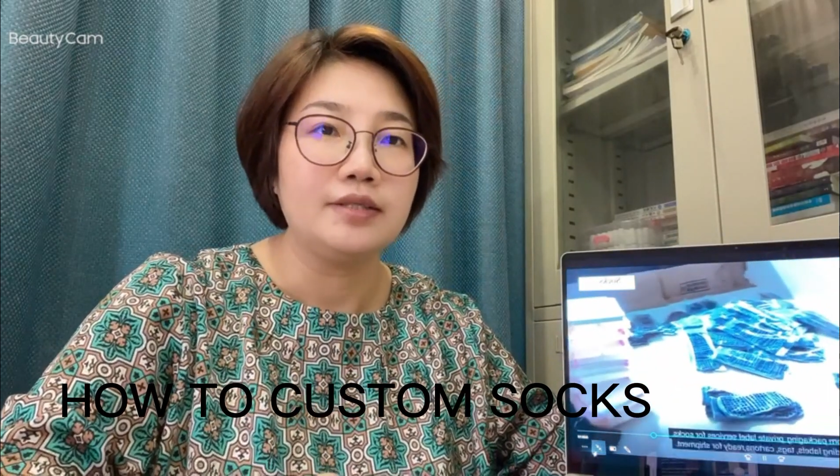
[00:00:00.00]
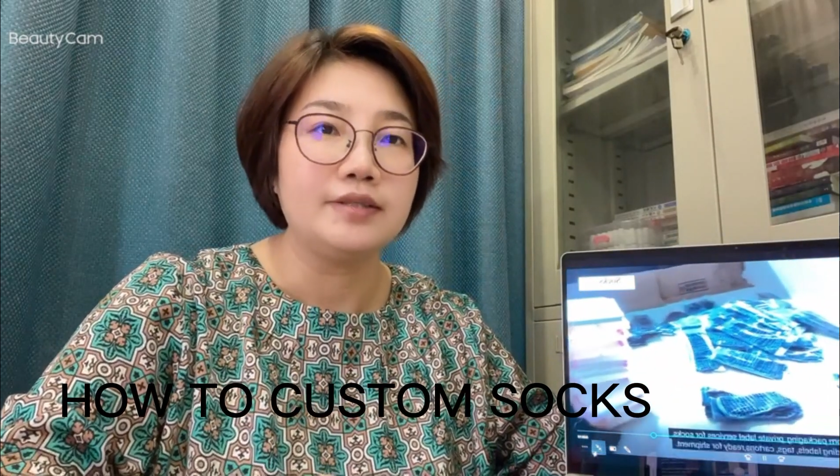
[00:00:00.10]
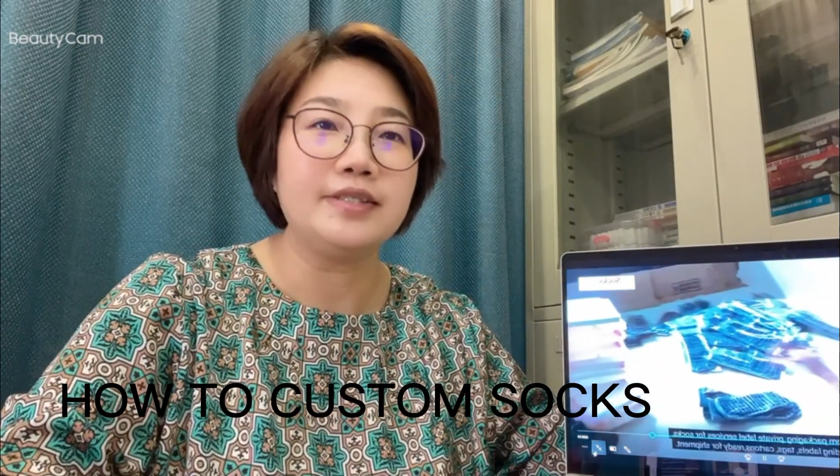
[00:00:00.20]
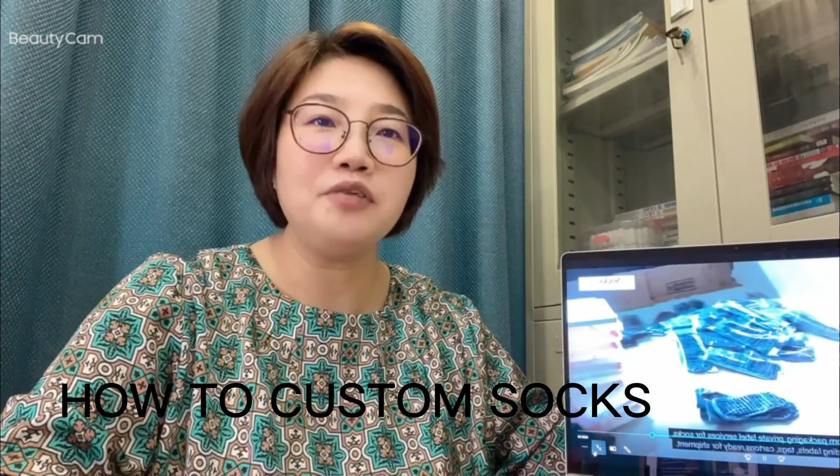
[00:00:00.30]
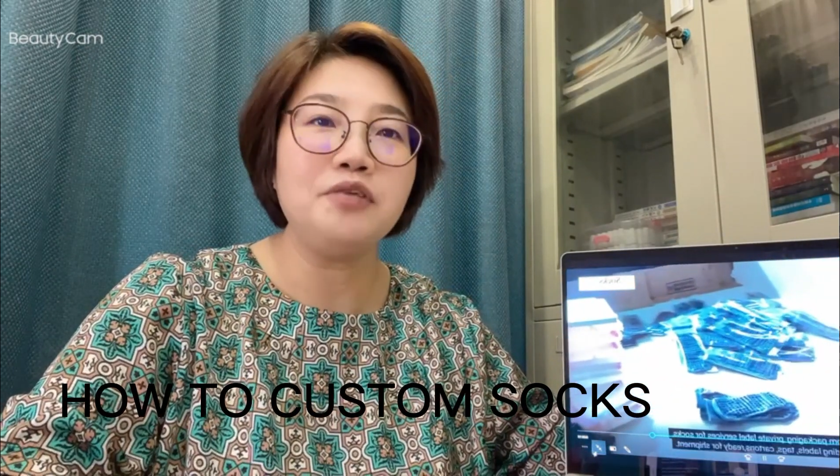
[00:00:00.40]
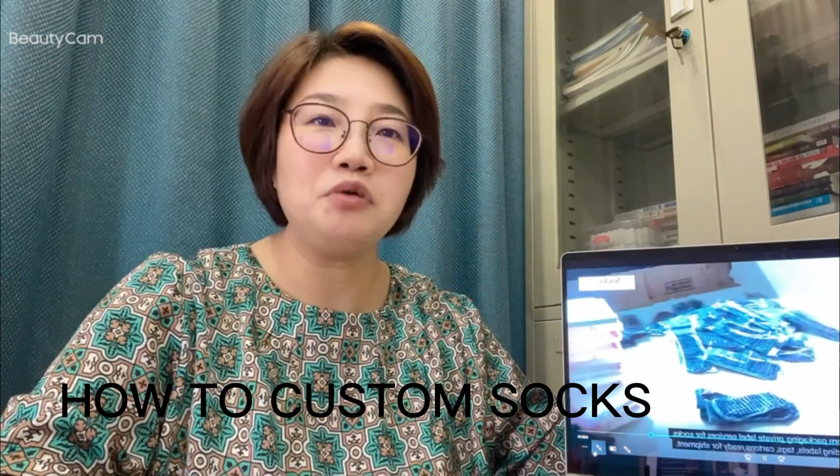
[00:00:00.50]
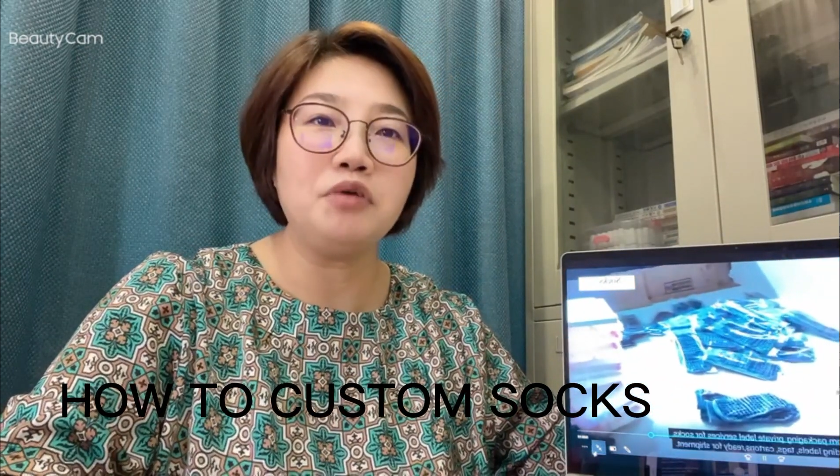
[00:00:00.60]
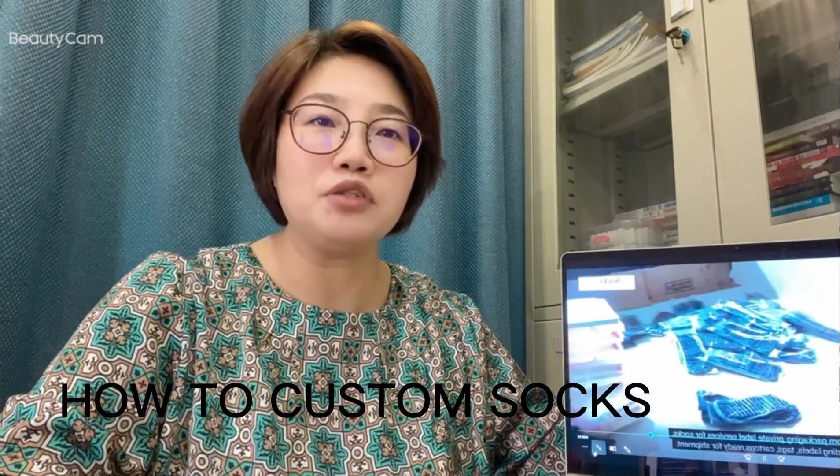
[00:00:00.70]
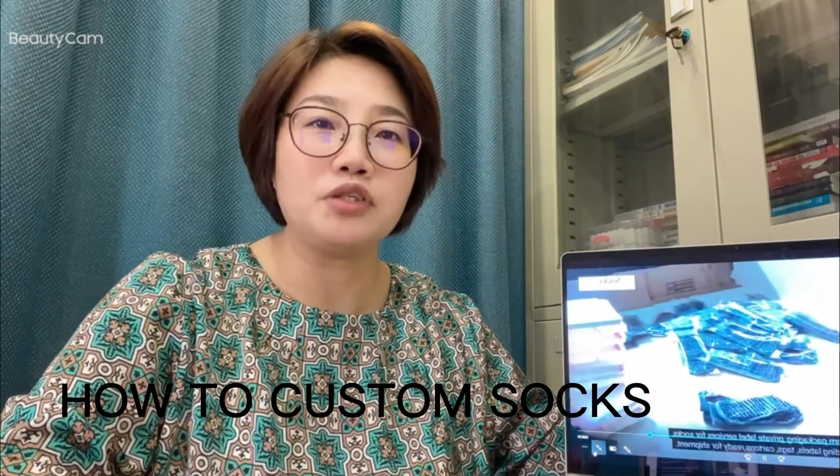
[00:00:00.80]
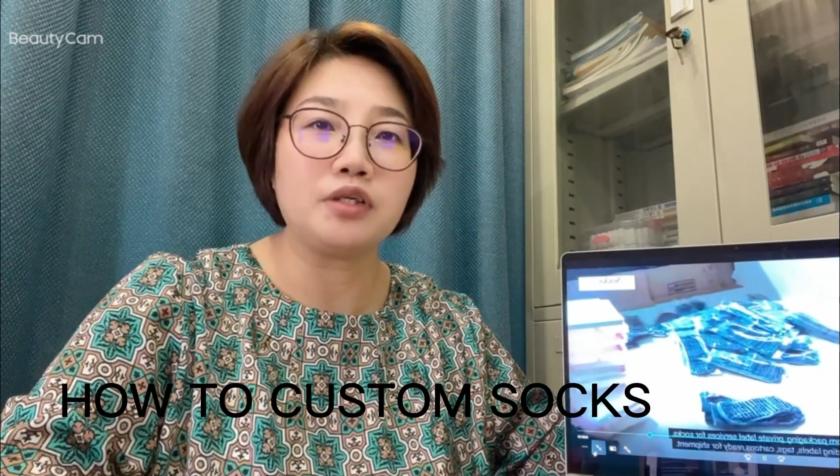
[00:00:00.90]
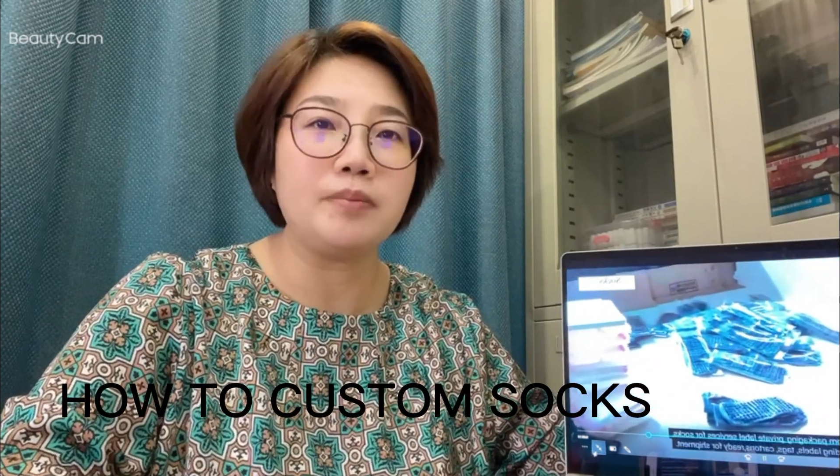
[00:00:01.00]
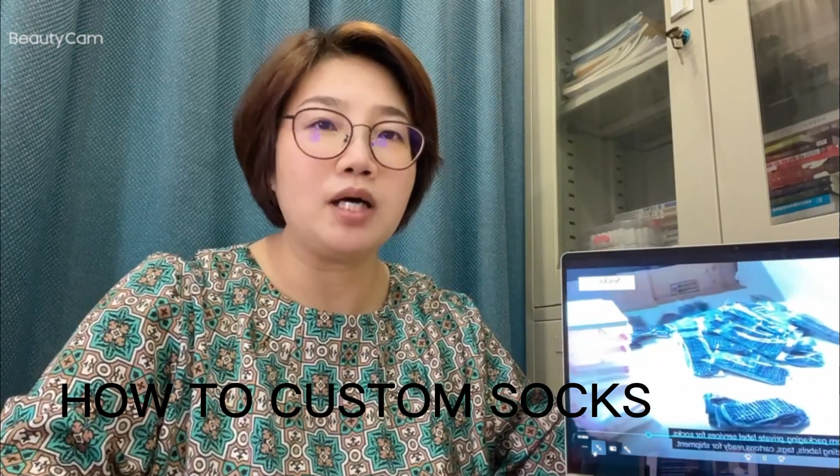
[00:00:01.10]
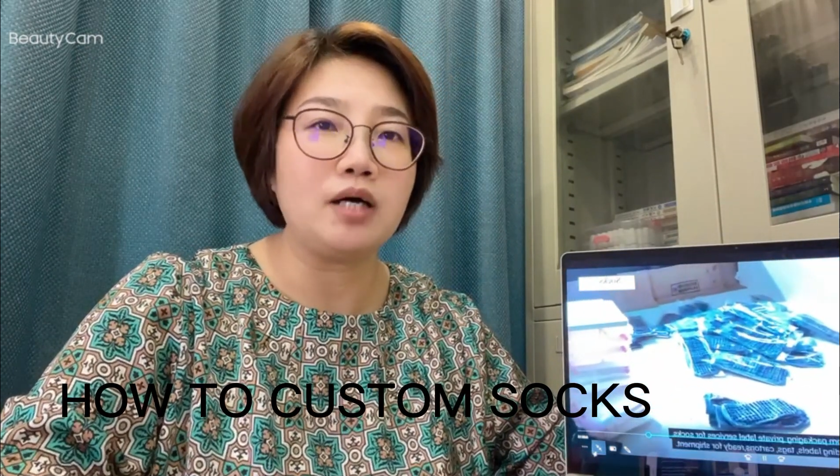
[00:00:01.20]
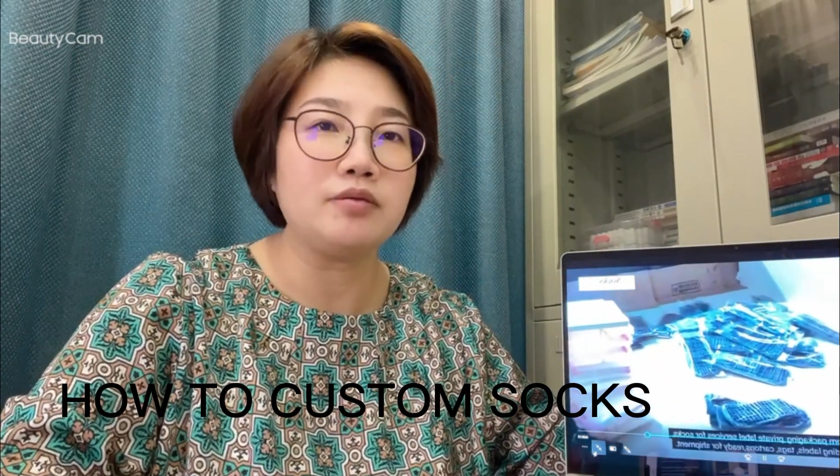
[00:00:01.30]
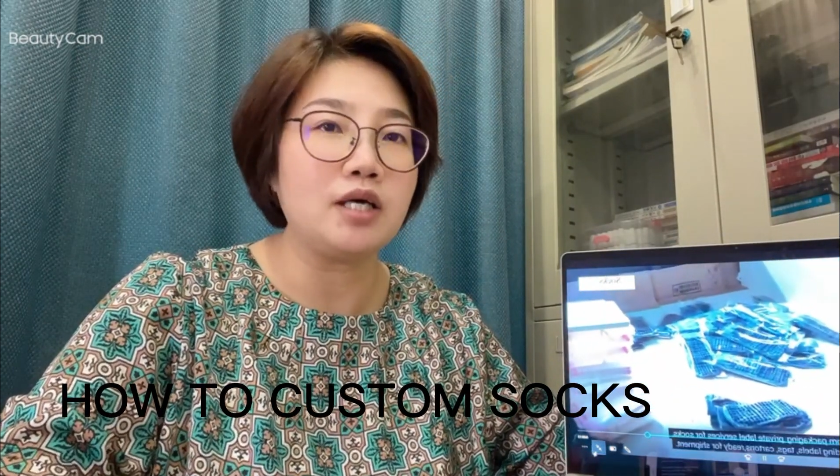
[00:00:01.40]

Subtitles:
Today we will talk about